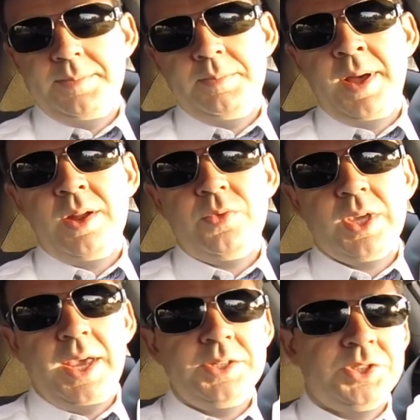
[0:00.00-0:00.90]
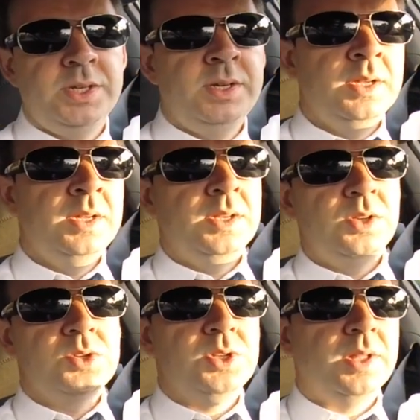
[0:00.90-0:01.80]
modification.
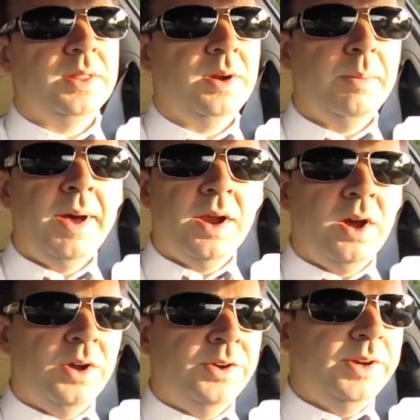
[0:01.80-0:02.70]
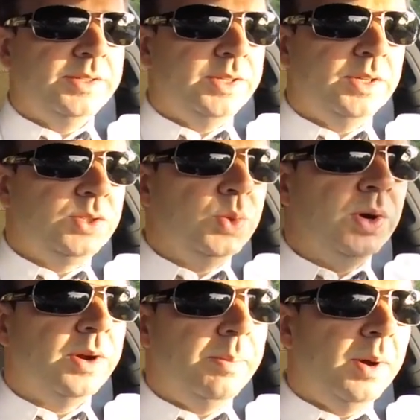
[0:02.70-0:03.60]
Usually they're about $100 to
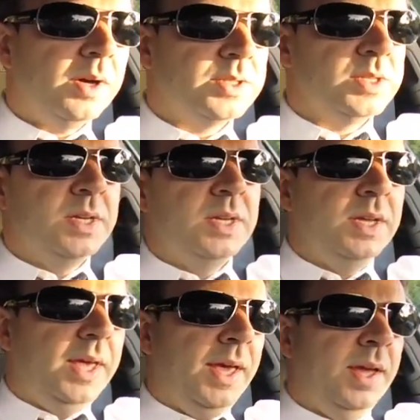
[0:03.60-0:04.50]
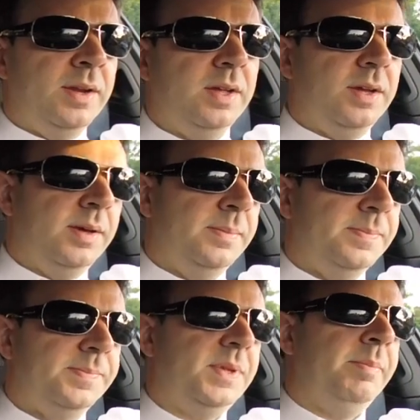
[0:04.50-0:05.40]
$200, and I
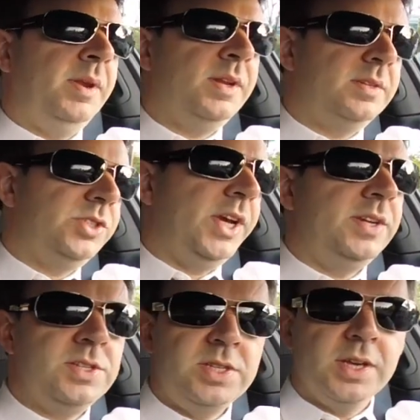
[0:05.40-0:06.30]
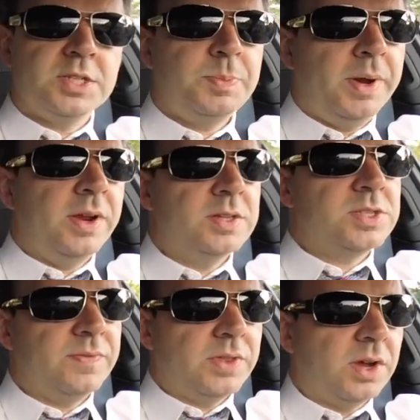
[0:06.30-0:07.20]
mean, it changes the
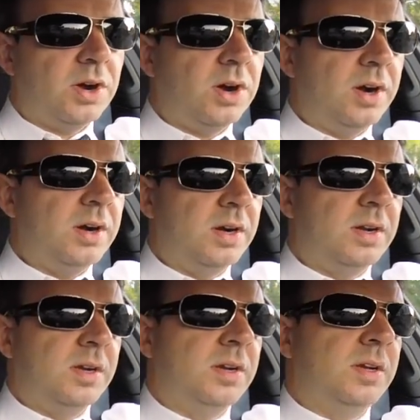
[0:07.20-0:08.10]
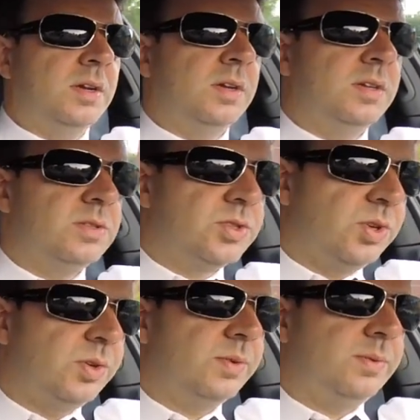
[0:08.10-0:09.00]
experience of the car.
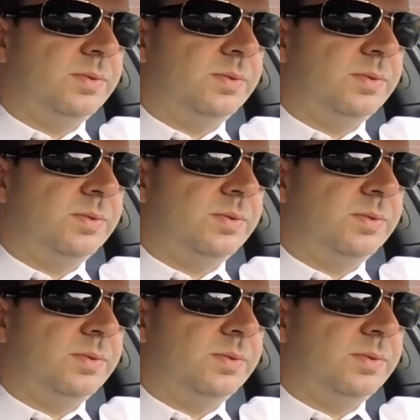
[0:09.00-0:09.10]
So,